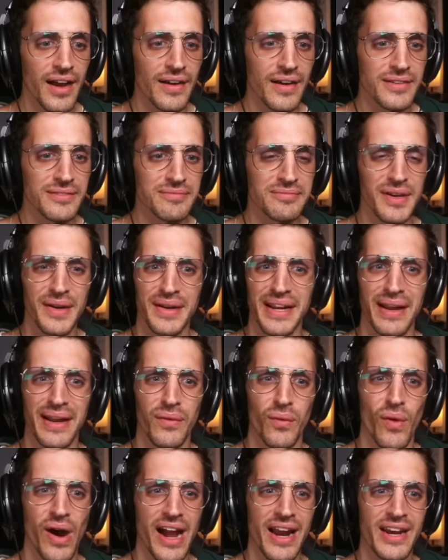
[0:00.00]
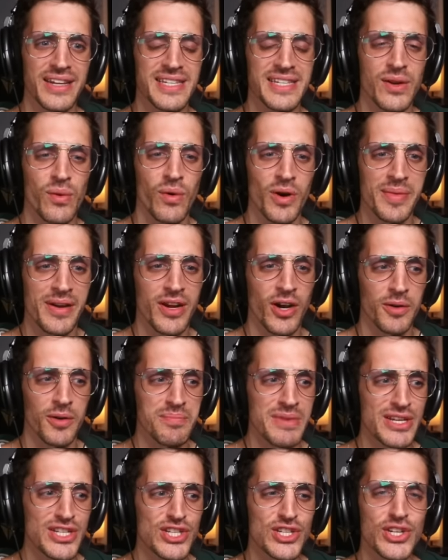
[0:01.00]
Uh, okay, why does he want to be called
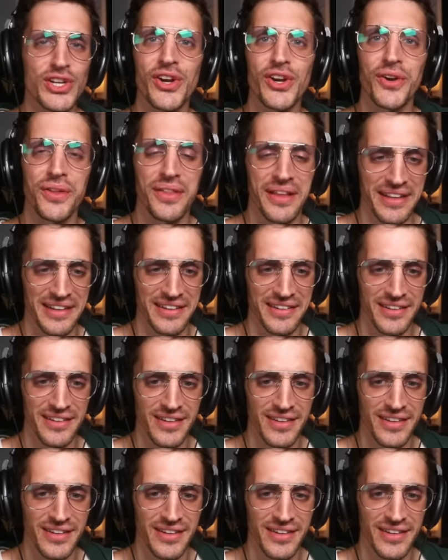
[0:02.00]
Monsieur then?